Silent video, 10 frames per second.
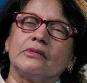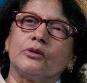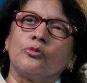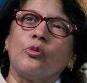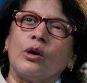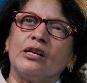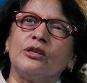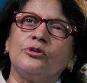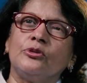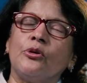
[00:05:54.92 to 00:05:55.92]

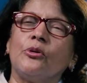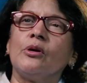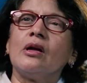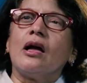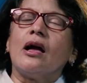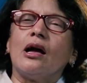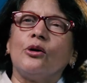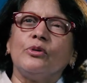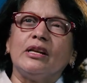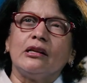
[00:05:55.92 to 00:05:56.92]
Wanted to know
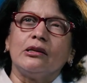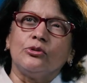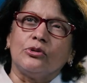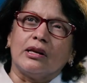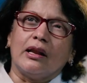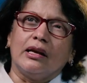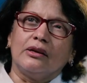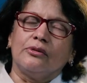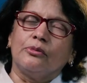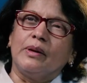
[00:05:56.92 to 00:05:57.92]
how it'll look
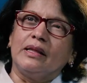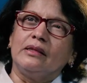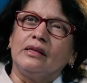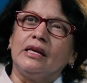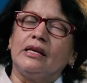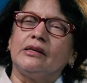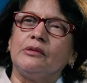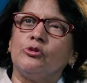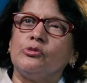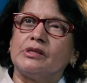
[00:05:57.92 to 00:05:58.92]
like when he
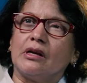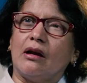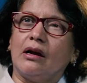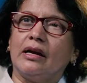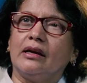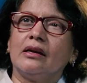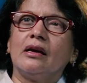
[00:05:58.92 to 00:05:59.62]
removes the eye,